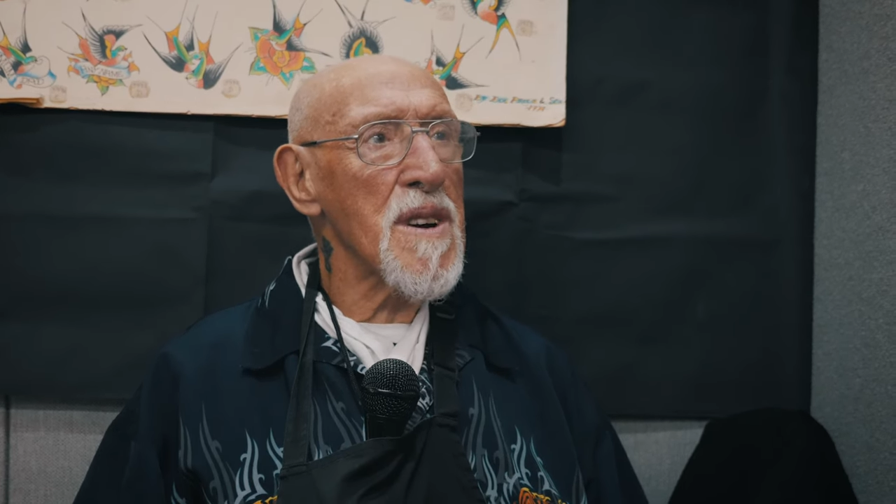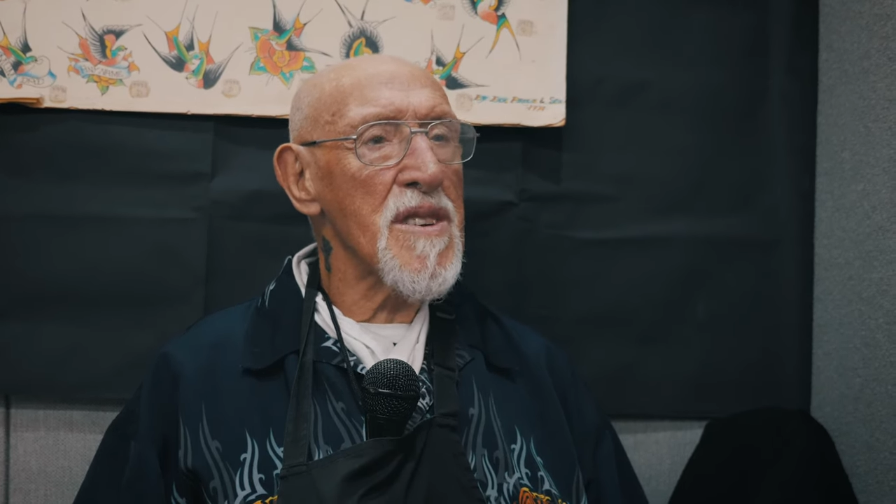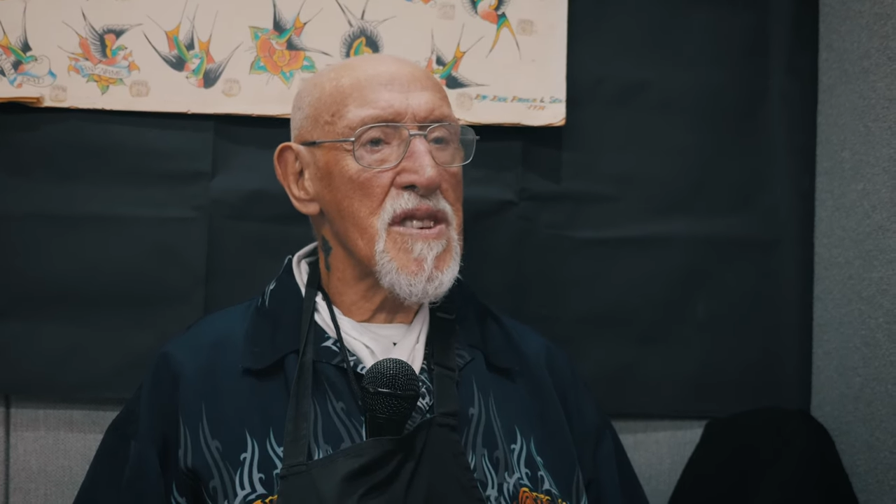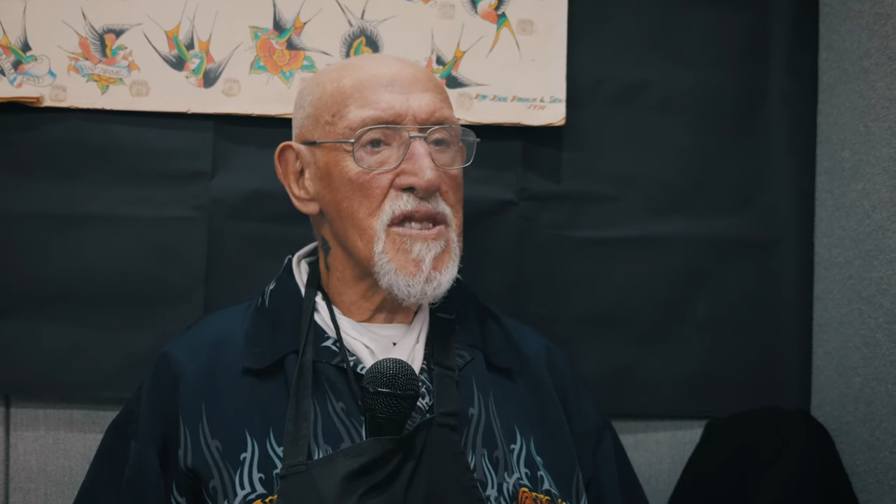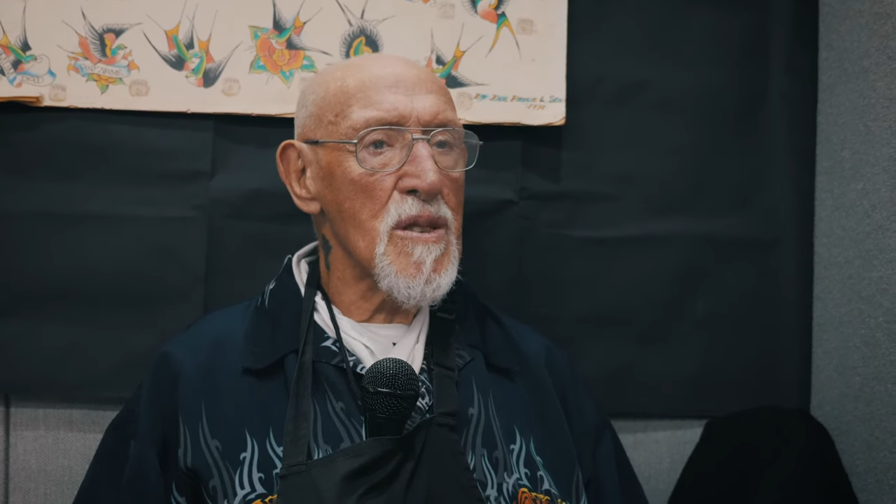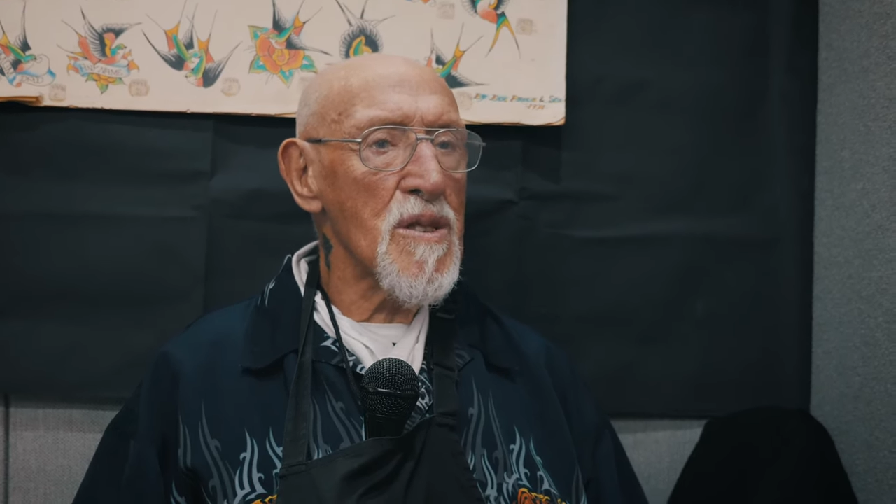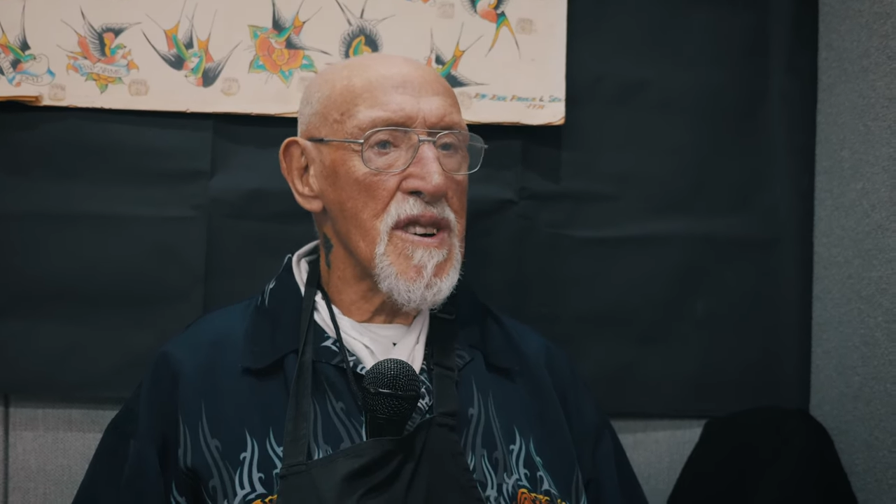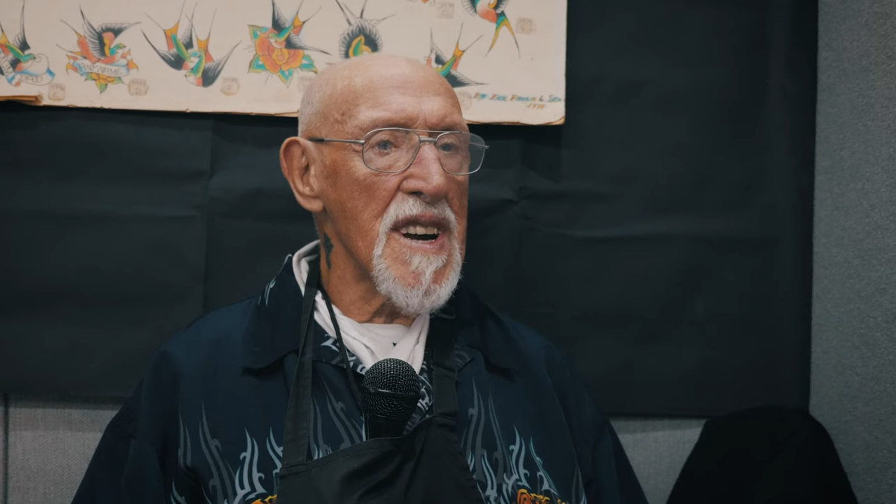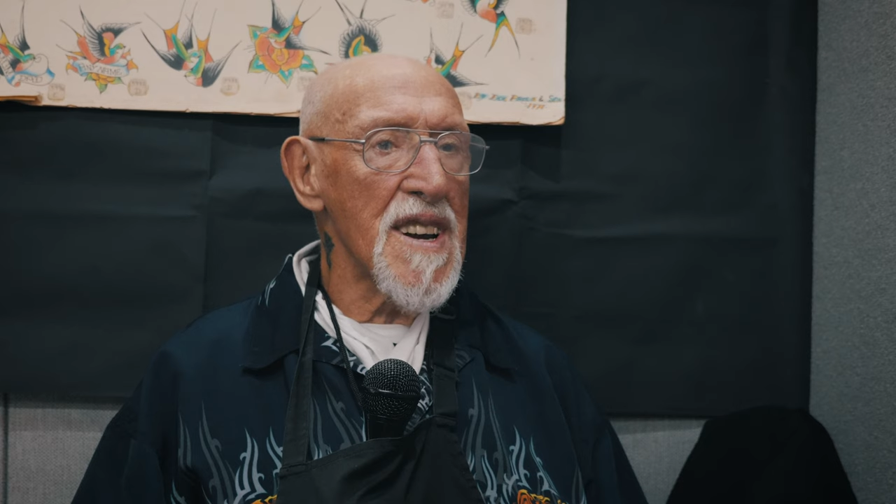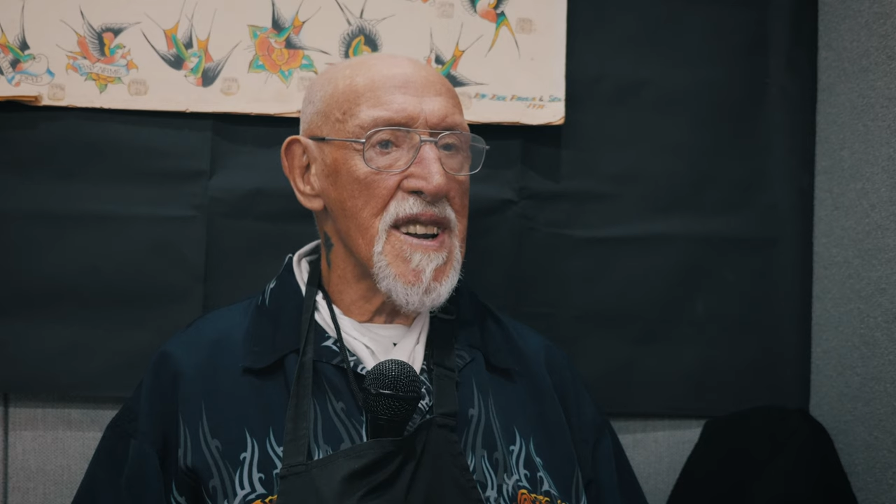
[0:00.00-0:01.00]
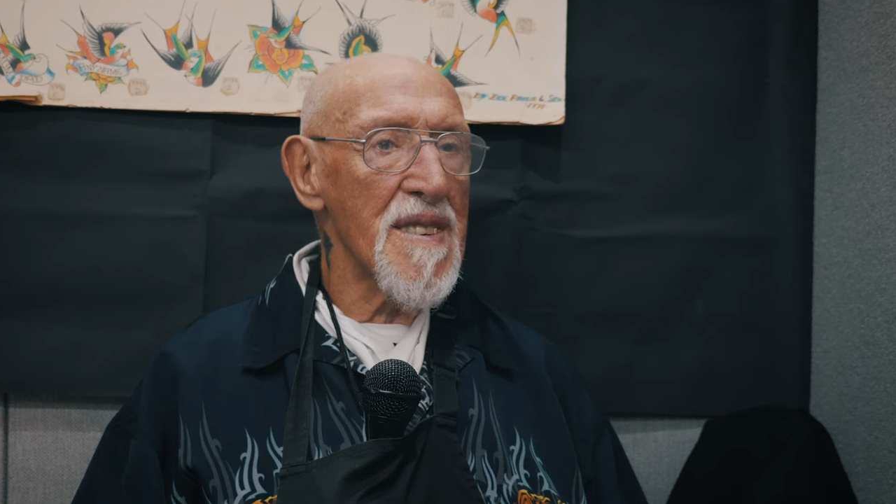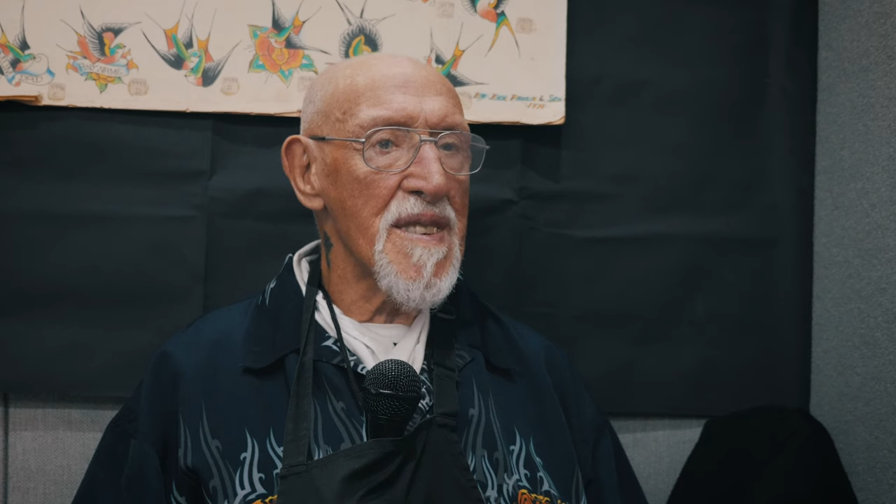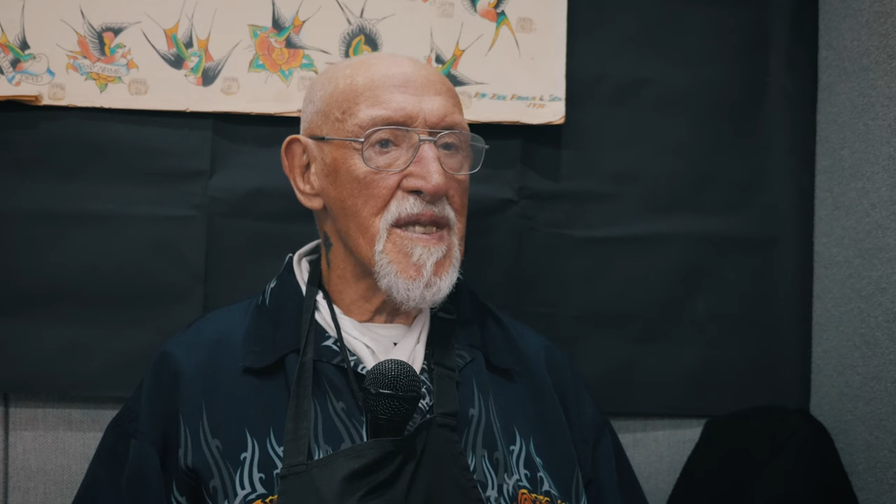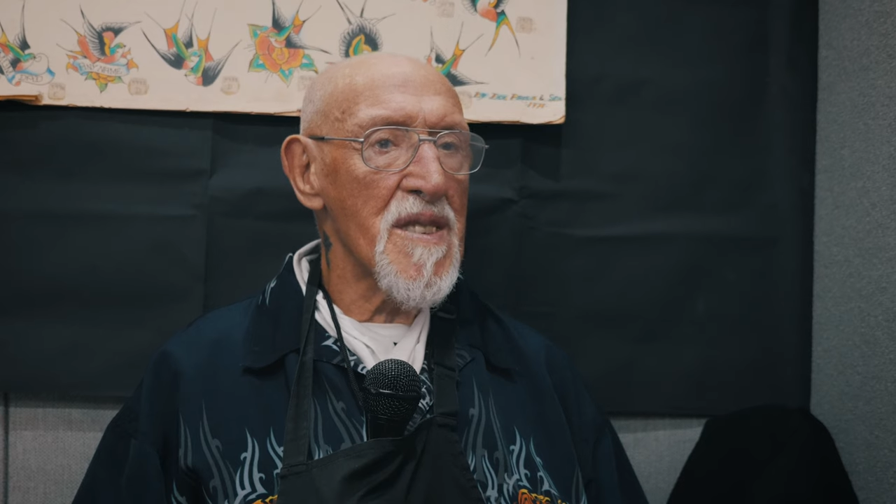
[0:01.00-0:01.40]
because it's so creative,